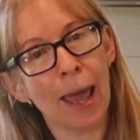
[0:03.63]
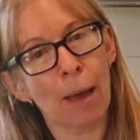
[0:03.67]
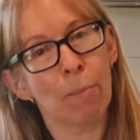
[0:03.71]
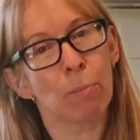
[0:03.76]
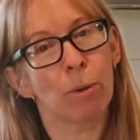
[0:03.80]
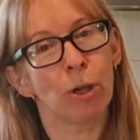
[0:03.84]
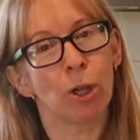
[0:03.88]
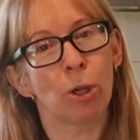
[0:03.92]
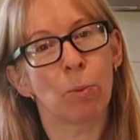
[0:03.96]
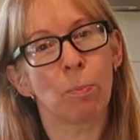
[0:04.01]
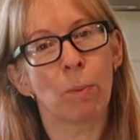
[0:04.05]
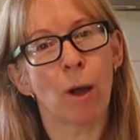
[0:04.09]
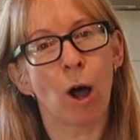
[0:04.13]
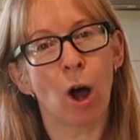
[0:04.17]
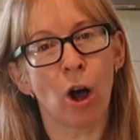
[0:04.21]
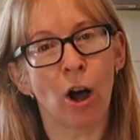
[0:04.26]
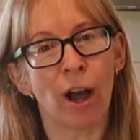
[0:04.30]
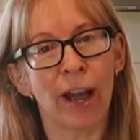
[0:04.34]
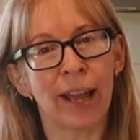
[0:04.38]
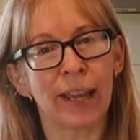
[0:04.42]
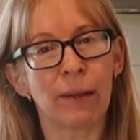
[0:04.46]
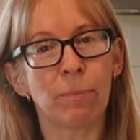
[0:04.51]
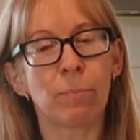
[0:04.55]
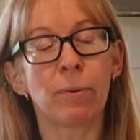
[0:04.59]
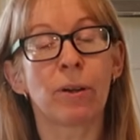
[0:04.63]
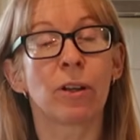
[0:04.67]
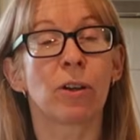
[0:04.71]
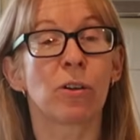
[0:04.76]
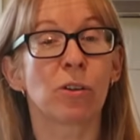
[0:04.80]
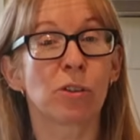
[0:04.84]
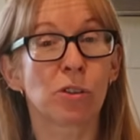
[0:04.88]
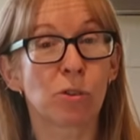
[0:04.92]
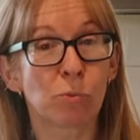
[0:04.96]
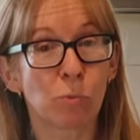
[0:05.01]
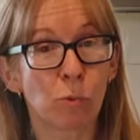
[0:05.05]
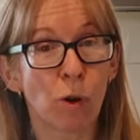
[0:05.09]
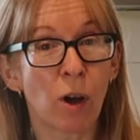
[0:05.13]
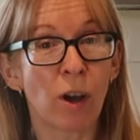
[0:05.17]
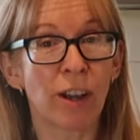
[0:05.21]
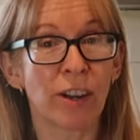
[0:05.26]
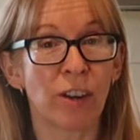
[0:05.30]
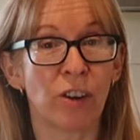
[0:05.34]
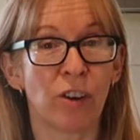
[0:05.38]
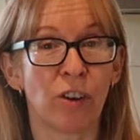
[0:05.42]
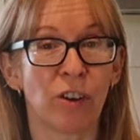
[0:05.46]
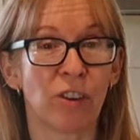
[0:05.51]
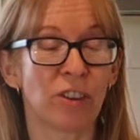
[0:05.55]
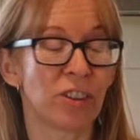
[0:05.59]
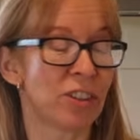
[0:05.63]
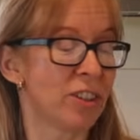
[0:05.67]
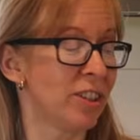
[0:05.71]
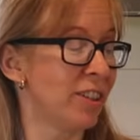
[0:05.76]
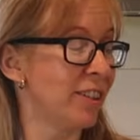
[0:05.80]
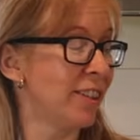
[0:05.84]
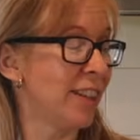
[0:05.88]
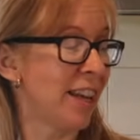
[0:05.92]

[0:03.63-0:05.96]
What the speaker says: apple pie because why not?